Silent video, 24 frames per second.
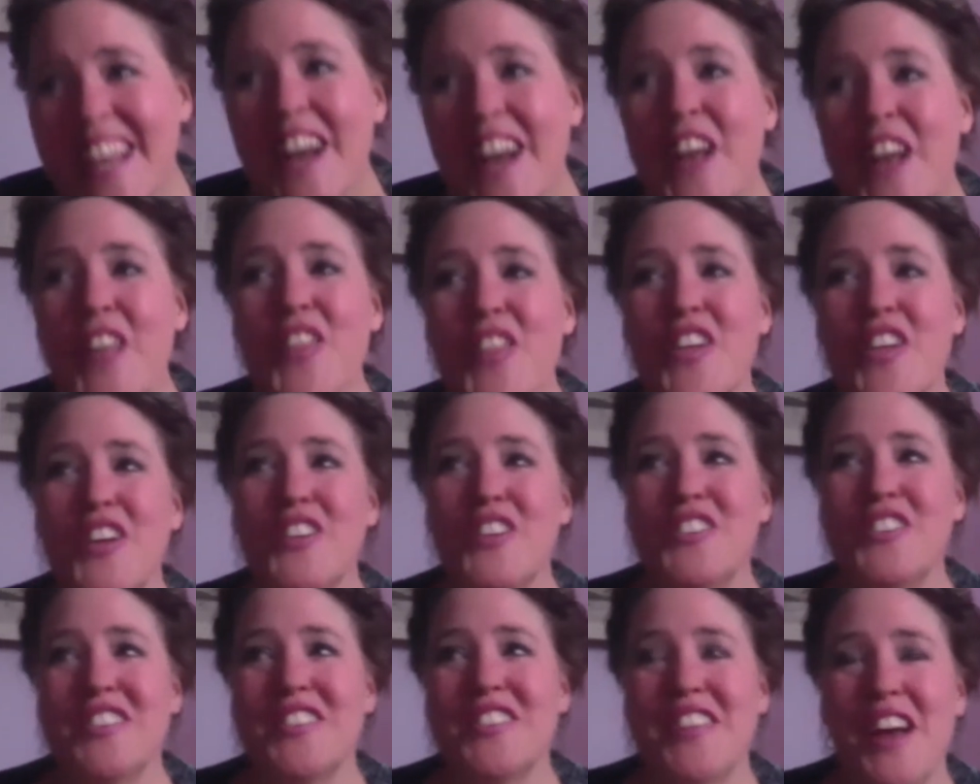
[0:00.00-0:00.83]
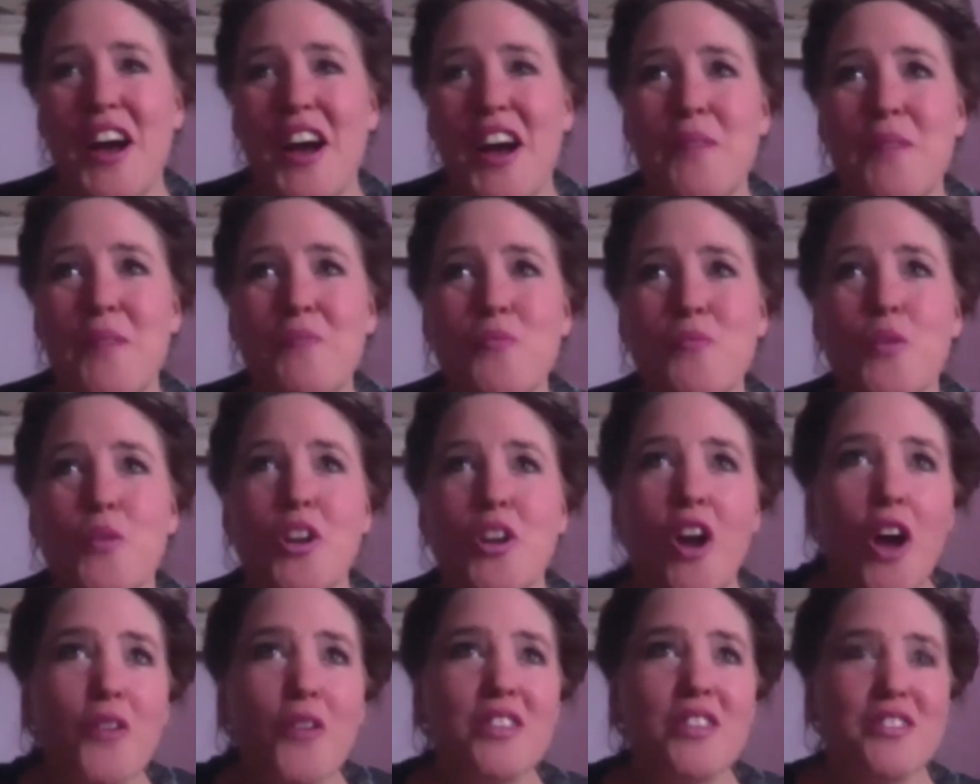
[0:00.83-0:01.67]
that when
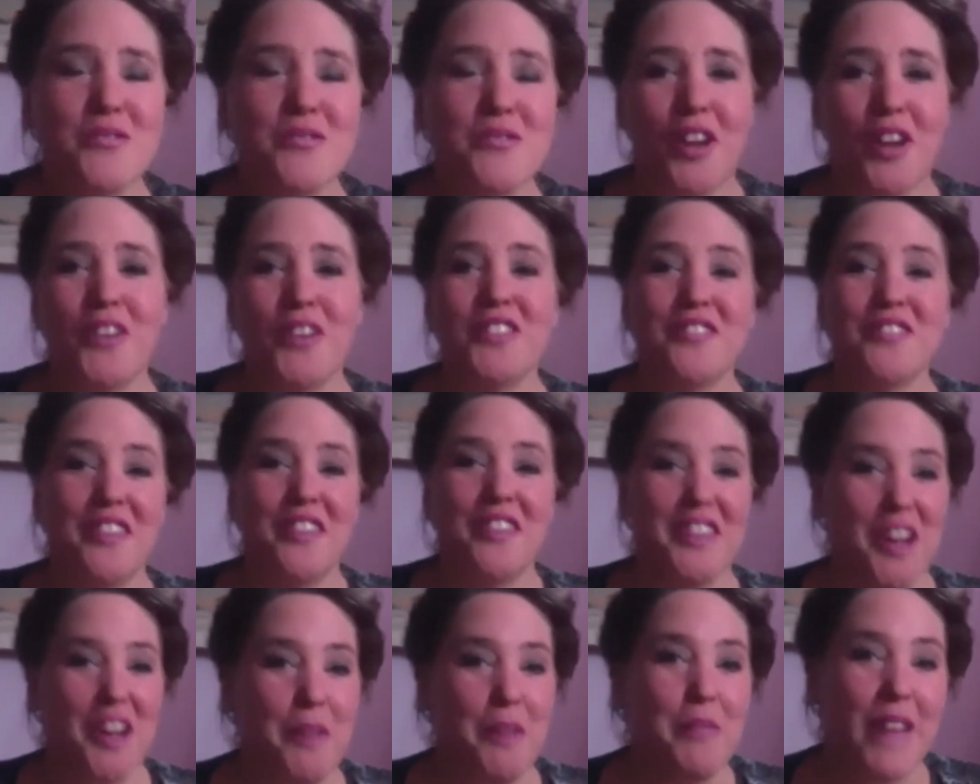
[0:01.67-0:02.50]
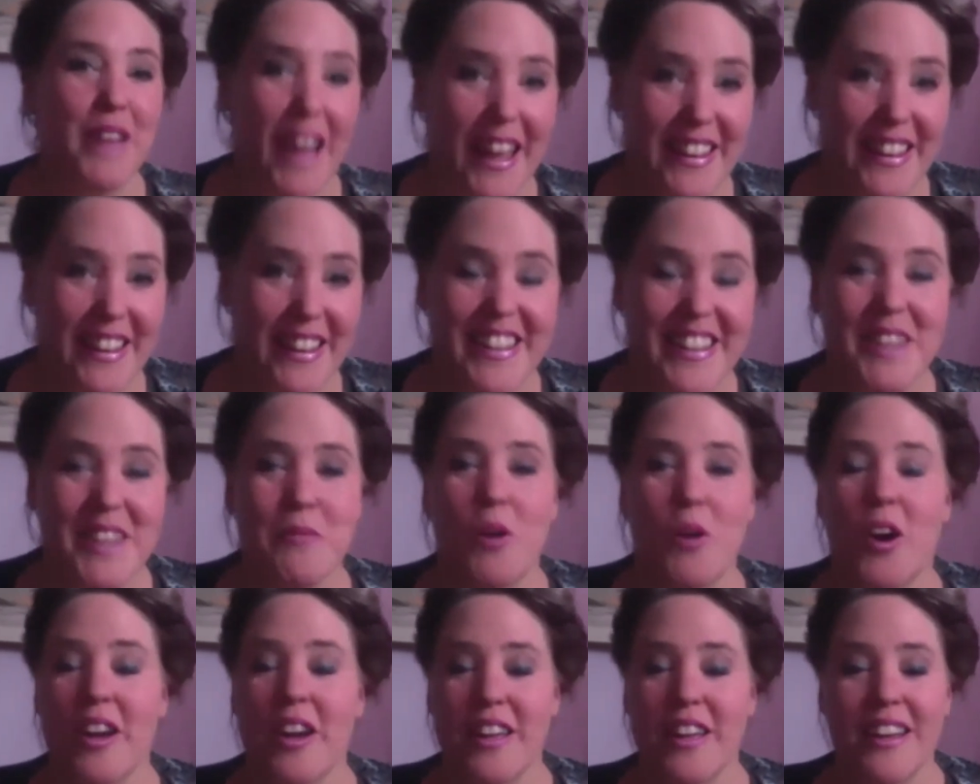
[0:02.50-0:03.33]
I was growing up again in
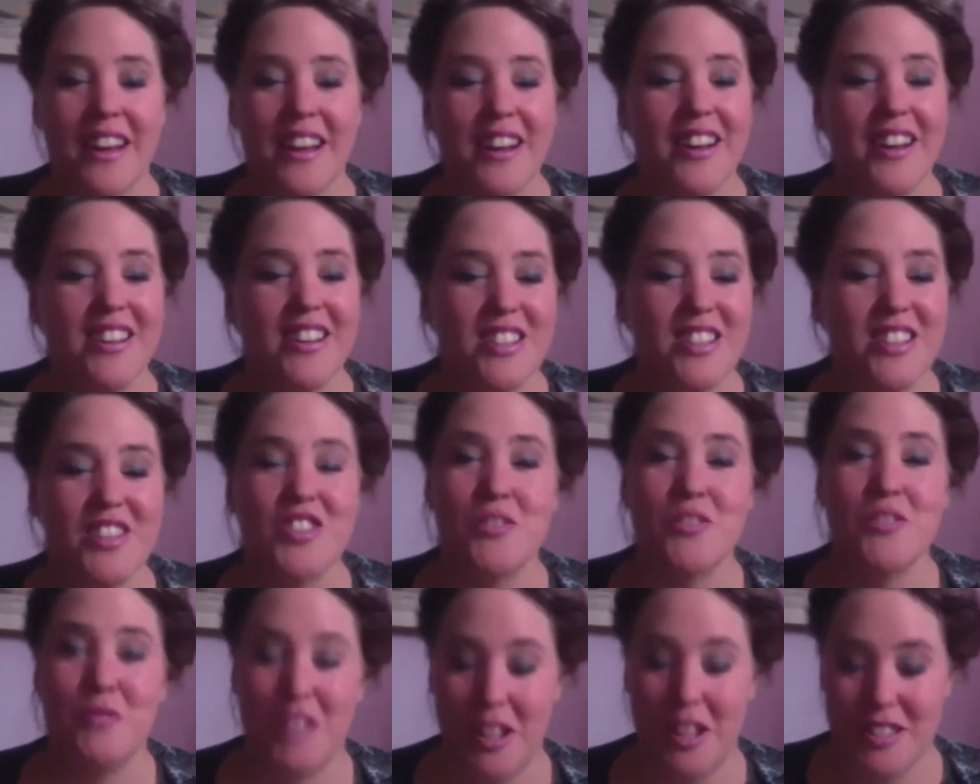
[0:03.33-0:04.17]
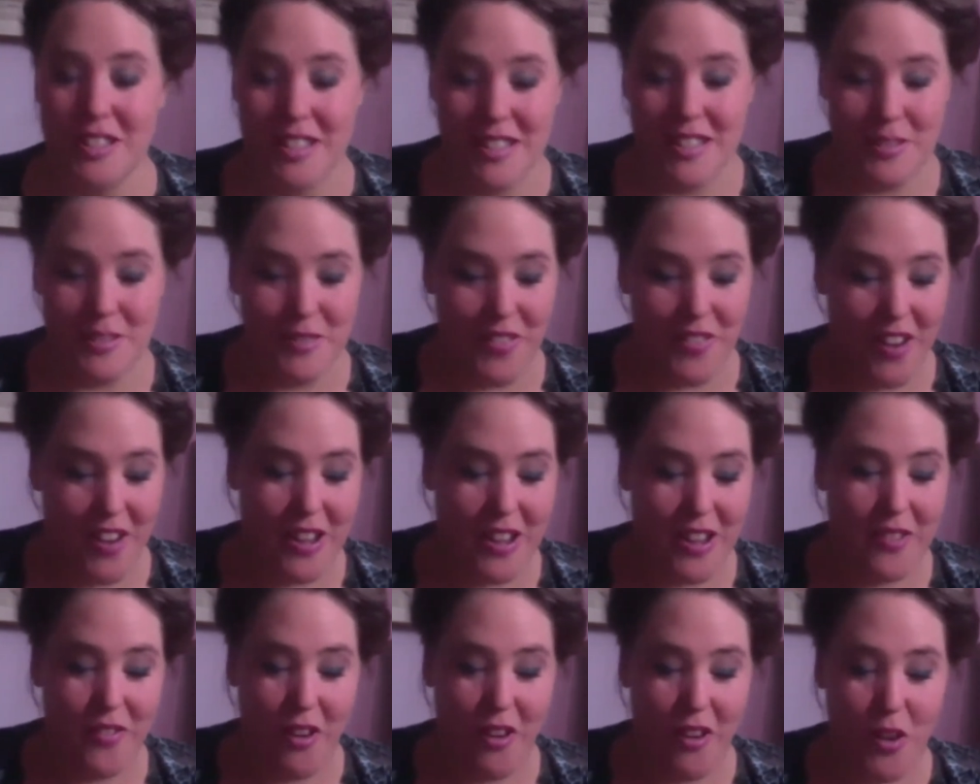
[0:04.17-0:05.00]
my ostensibly very,
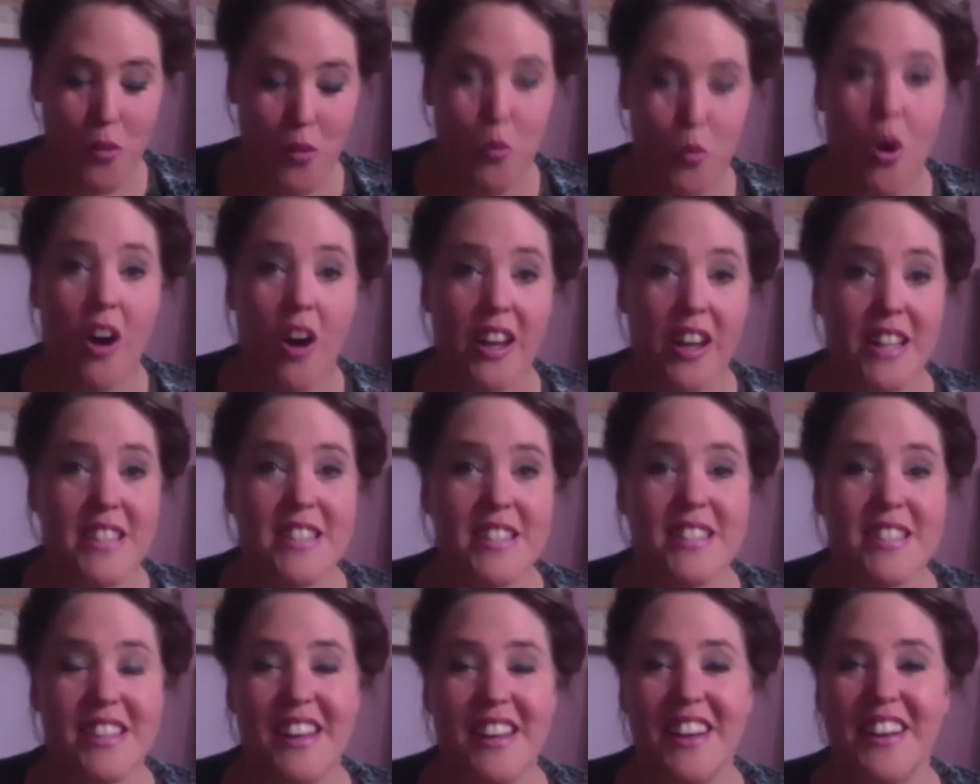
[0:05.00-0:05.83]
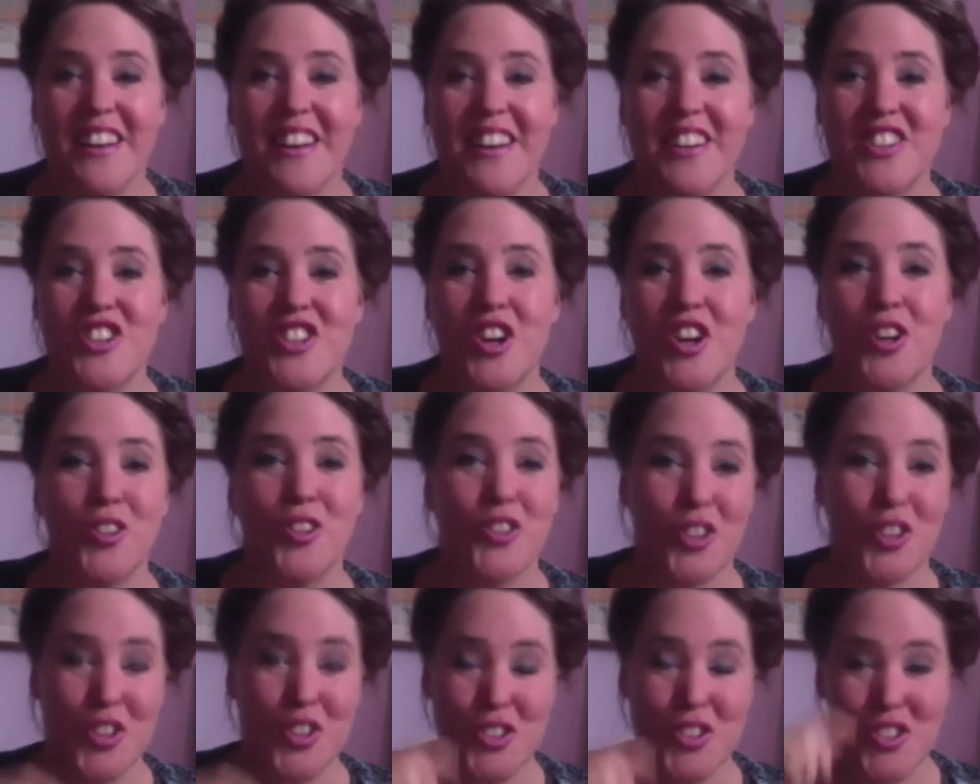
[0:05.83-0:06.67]
very white
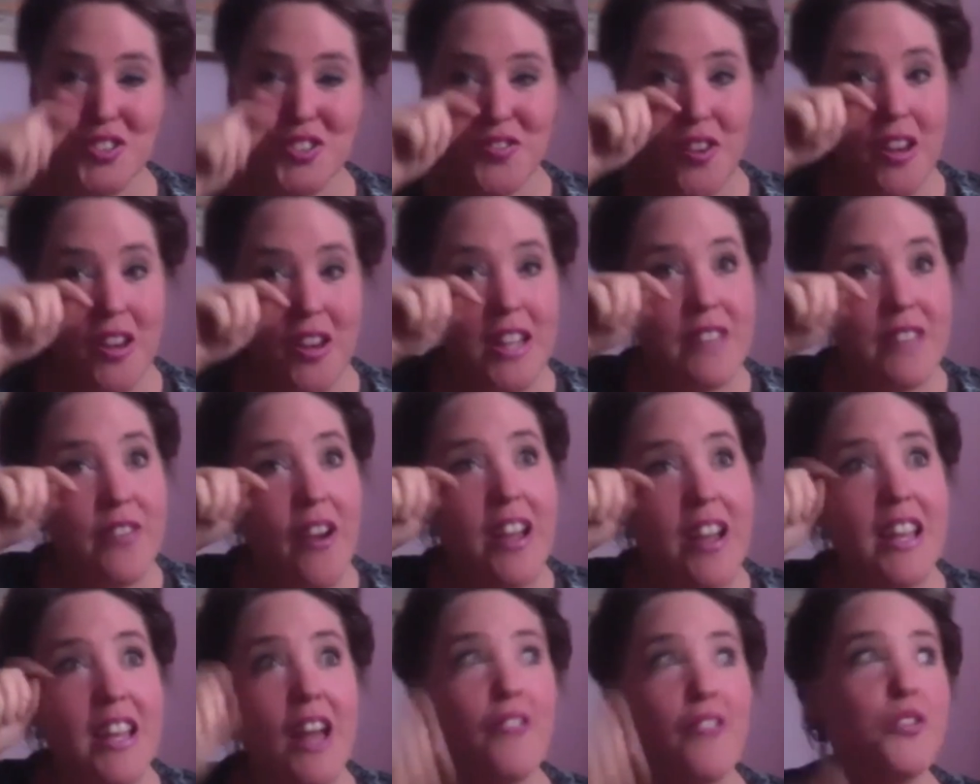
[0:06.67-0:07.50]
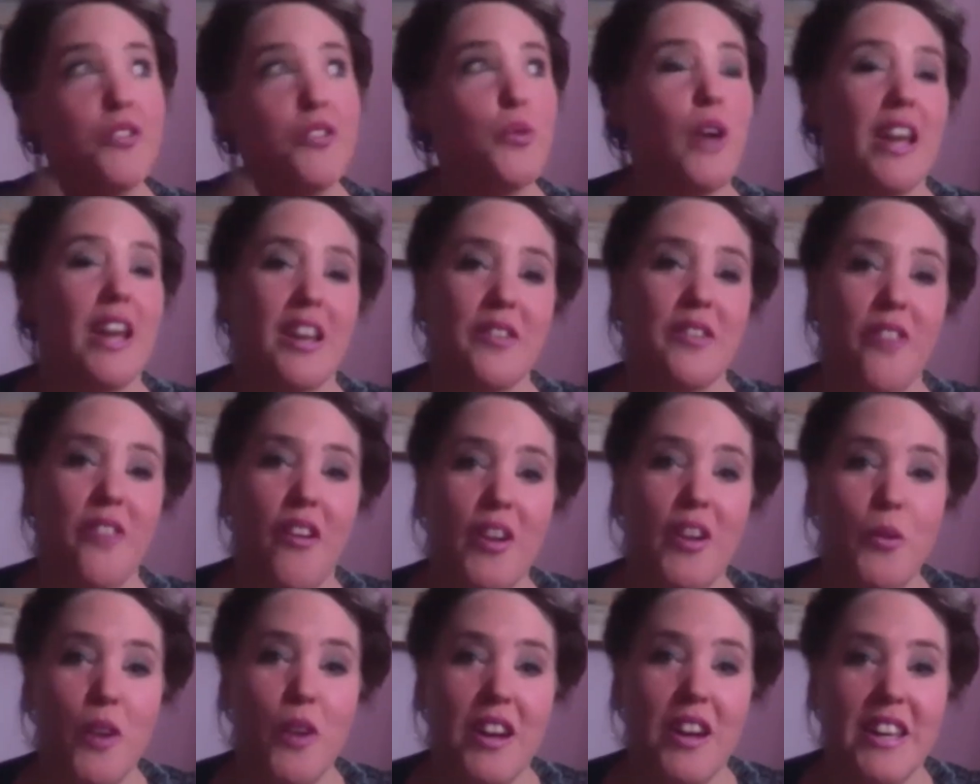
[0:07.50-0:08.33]
childhood, very, very left-wing, very
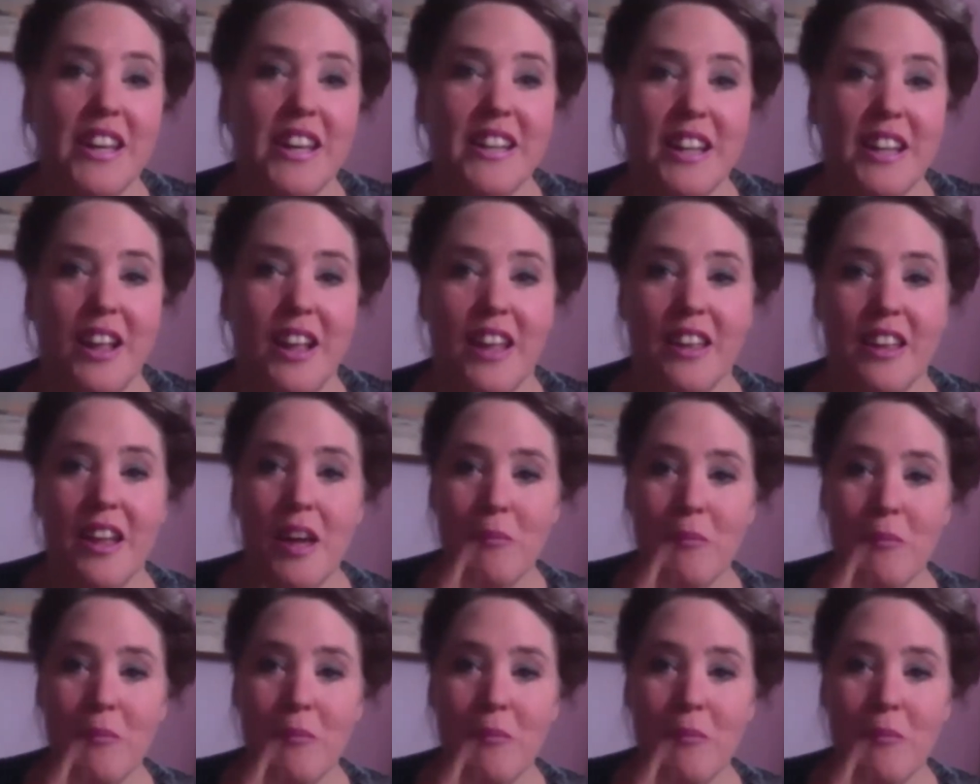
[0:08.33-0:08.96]
working class, like my